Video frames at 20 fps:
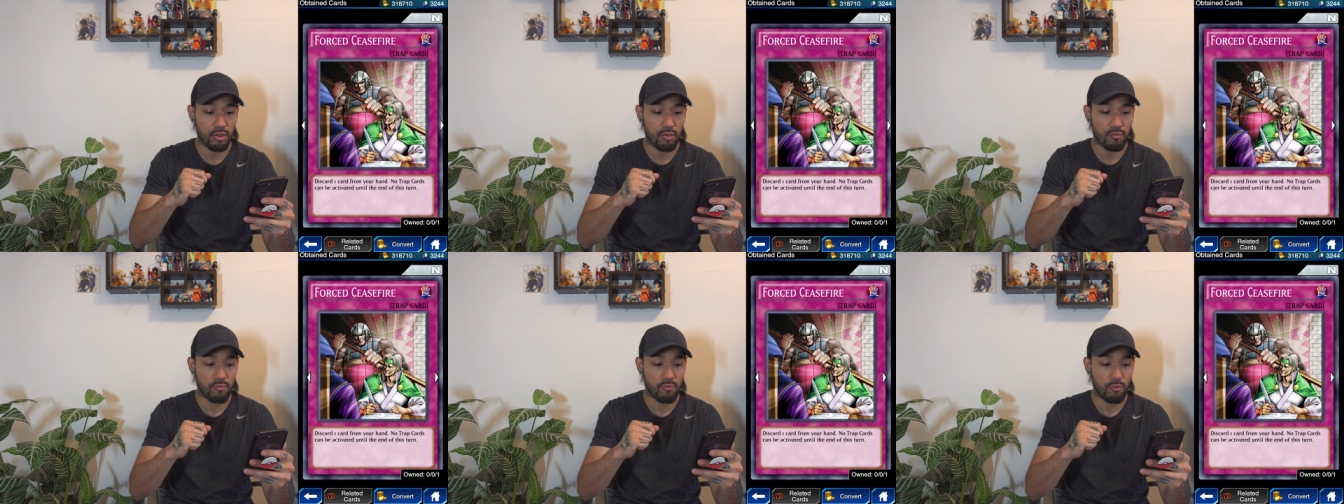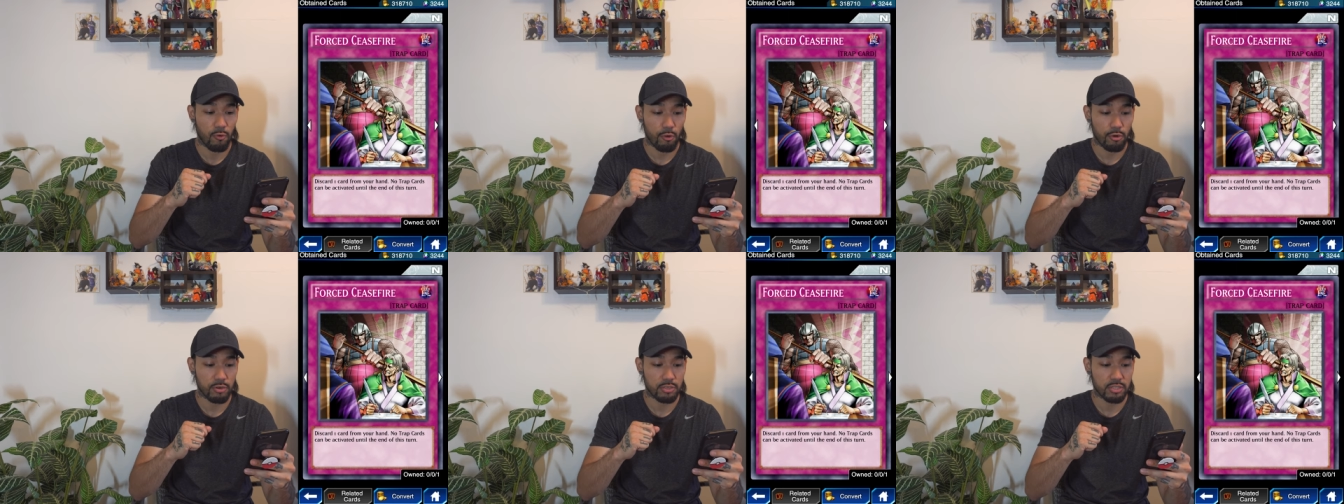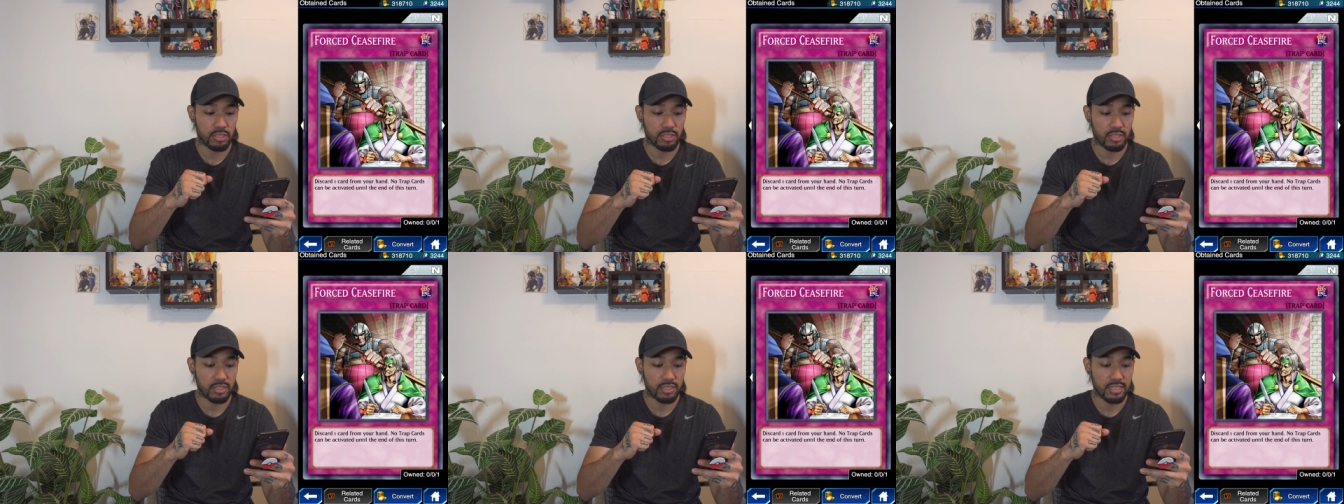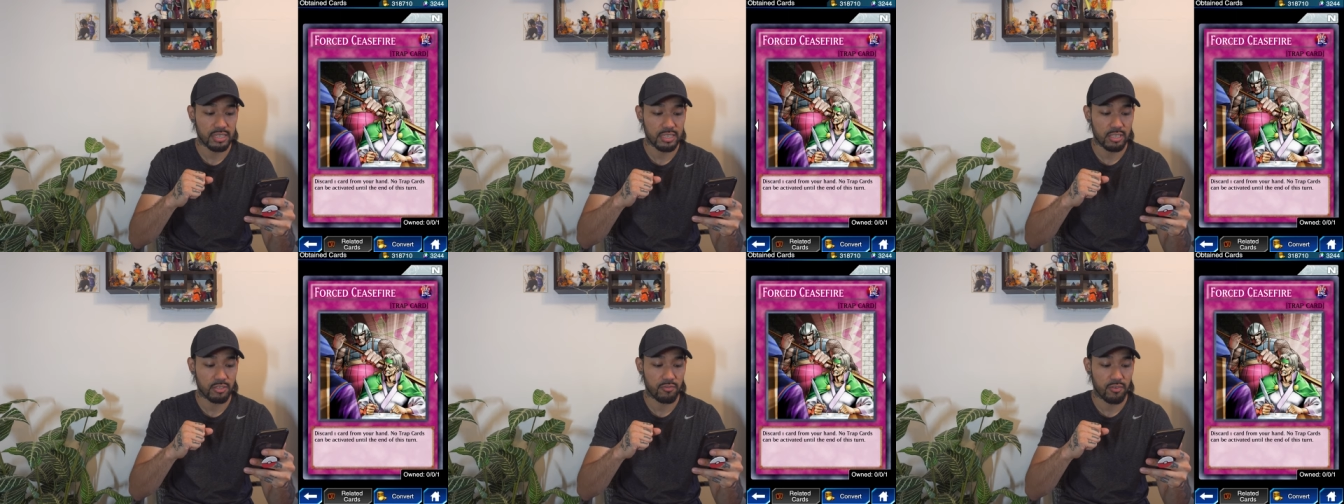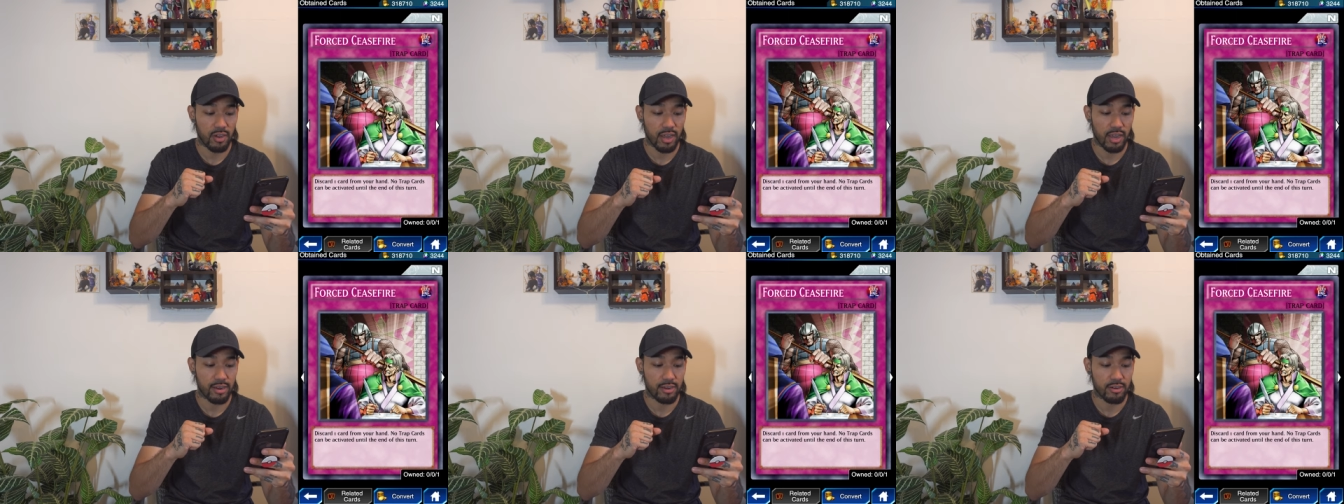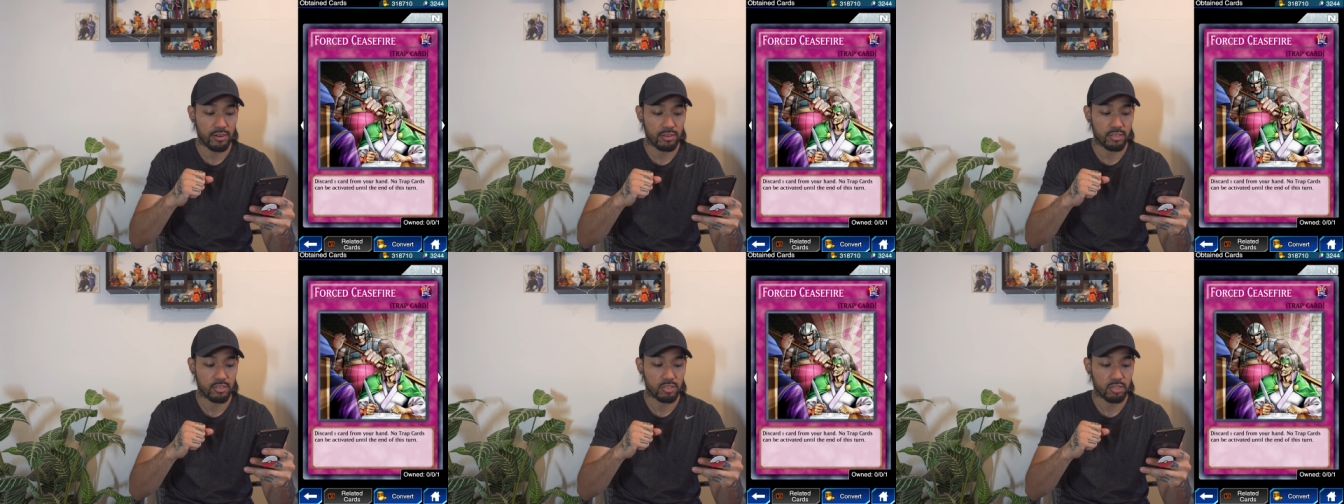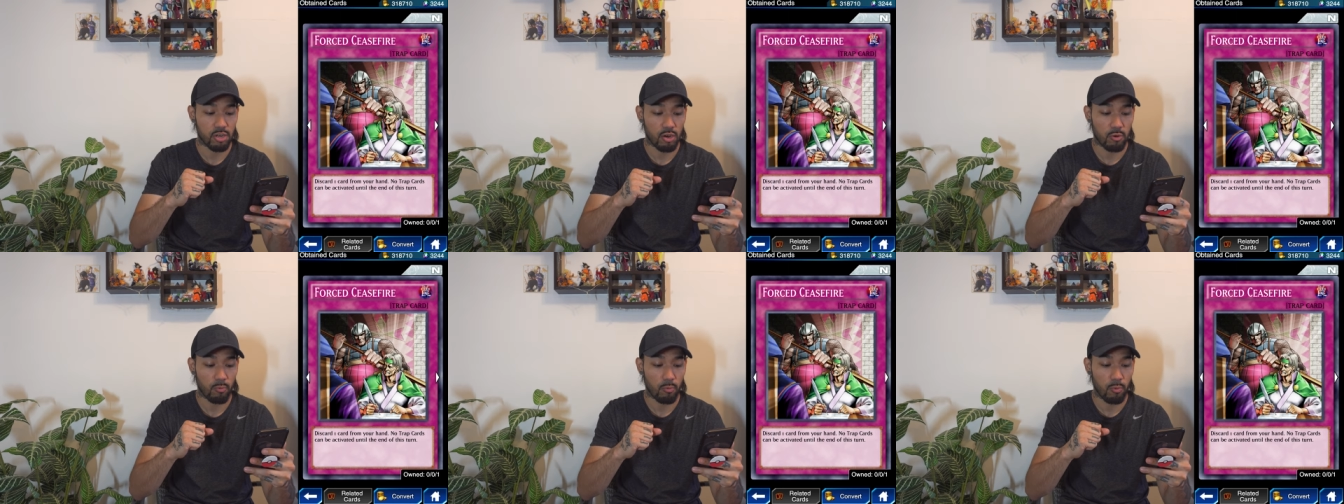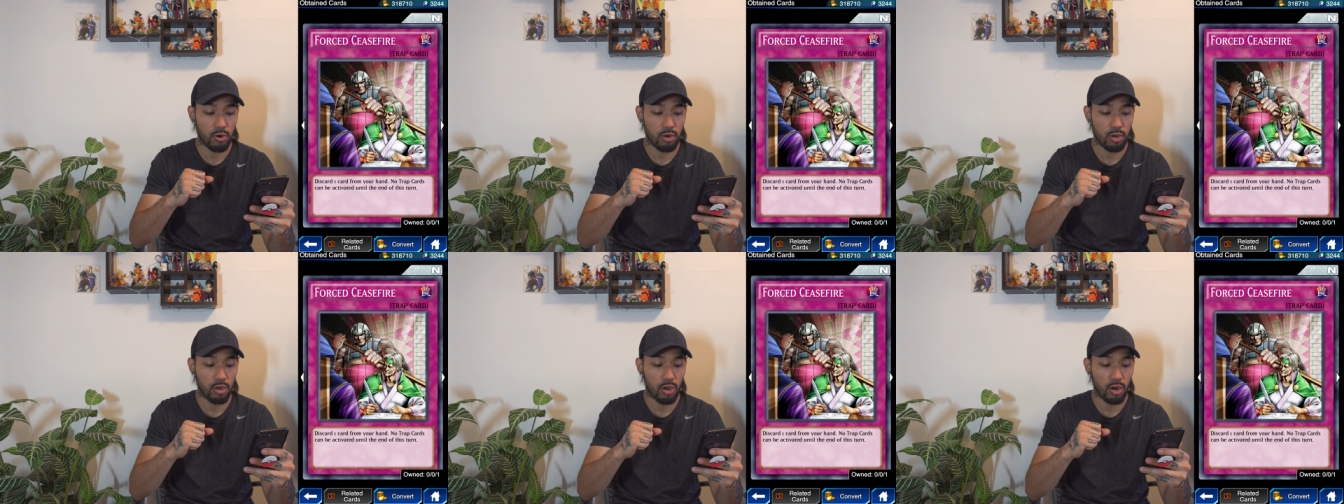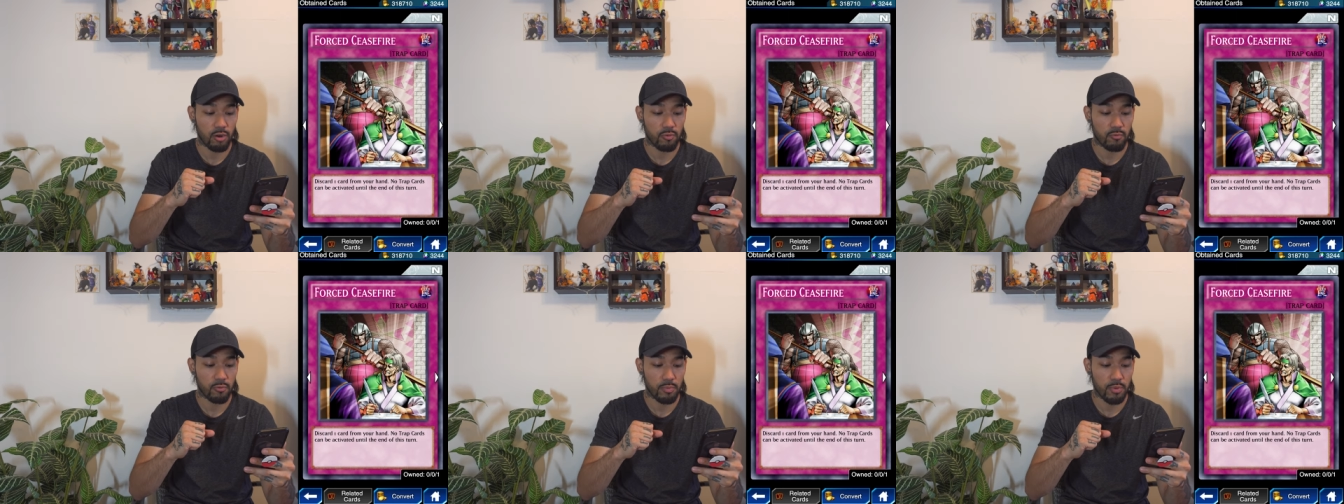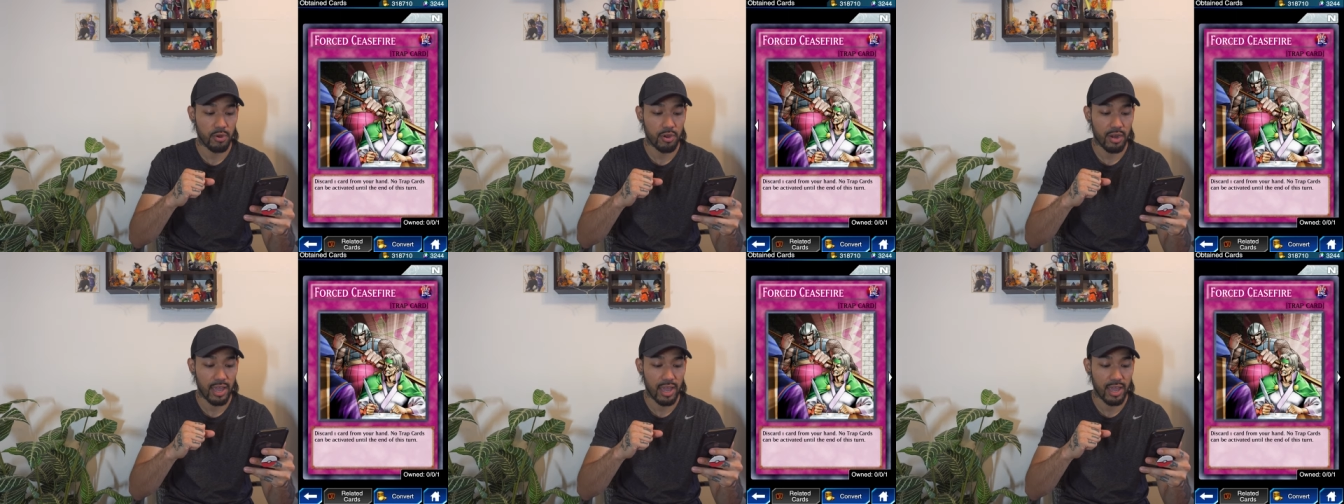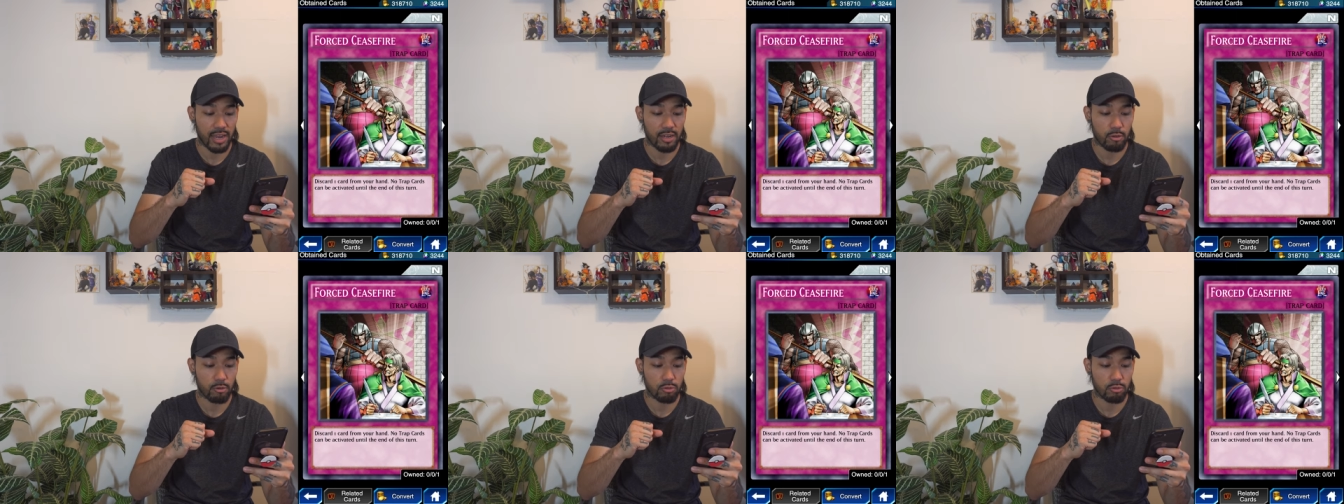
Forced Ceasefire. Discard one card from your hand.